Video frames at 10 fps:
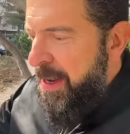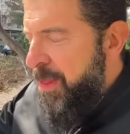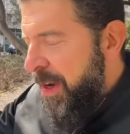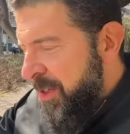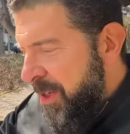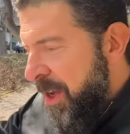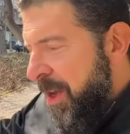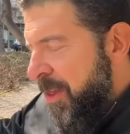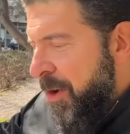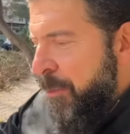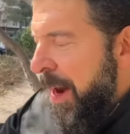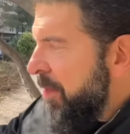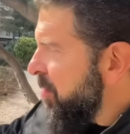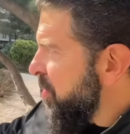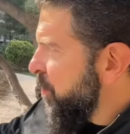and thus they're
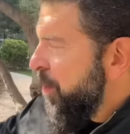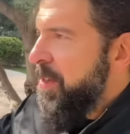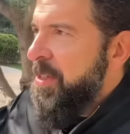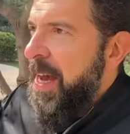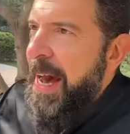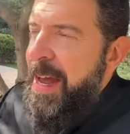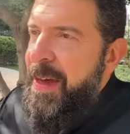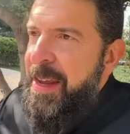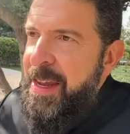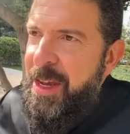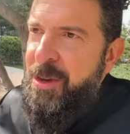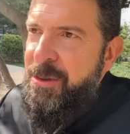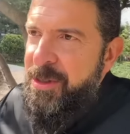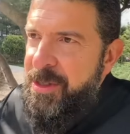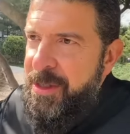apologists for this guy that
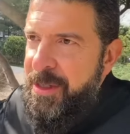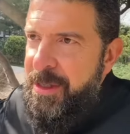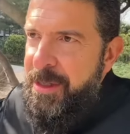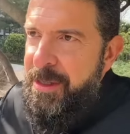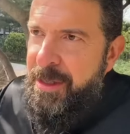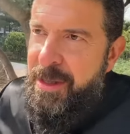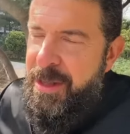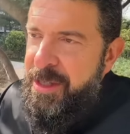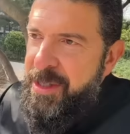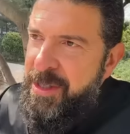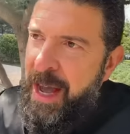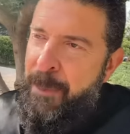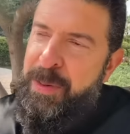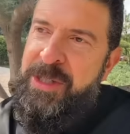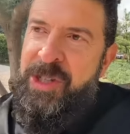kills this
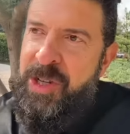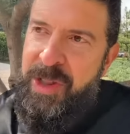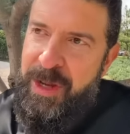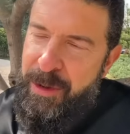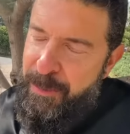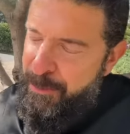opposition leader.